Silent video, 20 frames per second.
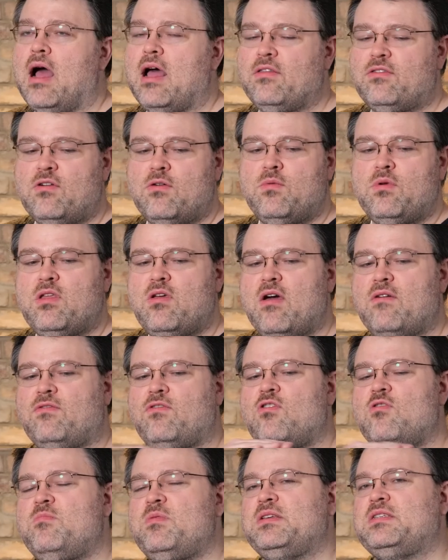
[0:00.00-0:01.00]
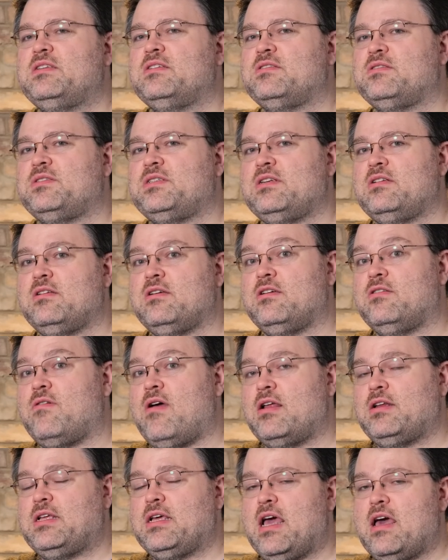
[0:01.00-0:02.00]
And so when you have two pieces of silicon
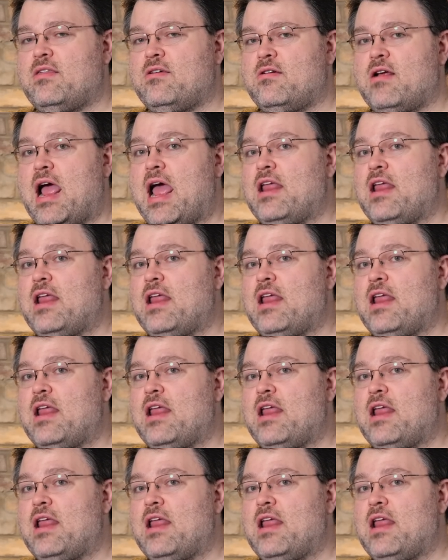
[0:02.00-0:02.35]
right together